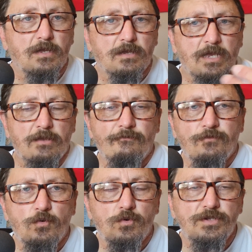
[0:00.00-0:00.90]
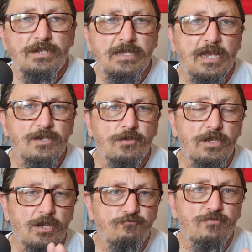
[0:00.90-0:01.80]
came forward, and he
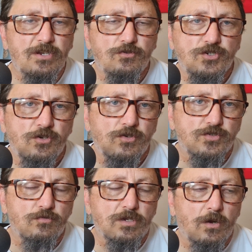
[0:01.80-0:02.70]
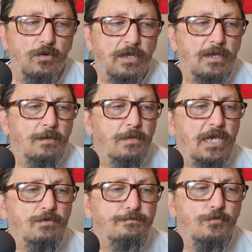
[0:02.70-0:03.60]
had a really good chance on goal, but
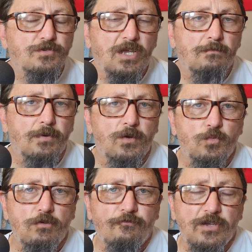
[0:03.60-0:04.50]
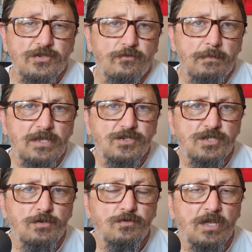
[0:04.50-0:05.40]
he was brought down by Will Fish for
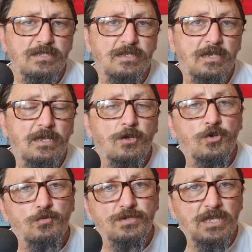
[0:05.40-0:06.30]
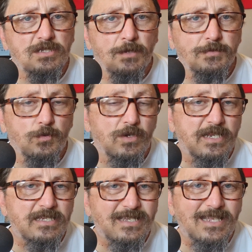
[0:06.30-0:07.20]
Manchester United, who was then
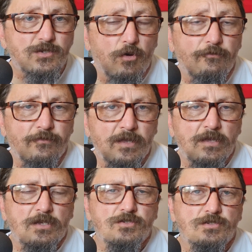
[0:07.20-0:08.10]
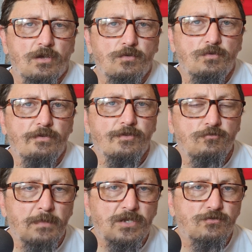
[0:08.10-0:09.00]
subsequently sent off. So the
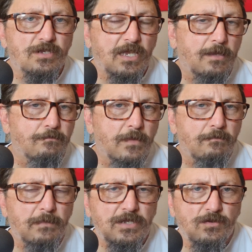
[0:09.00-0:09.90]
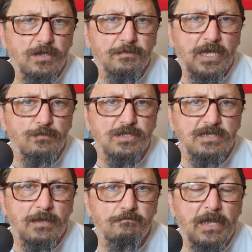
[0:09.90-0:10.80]
remainder of the game, Man United played with
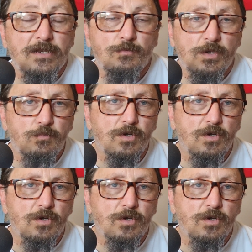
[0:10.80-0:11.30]
10 men, and we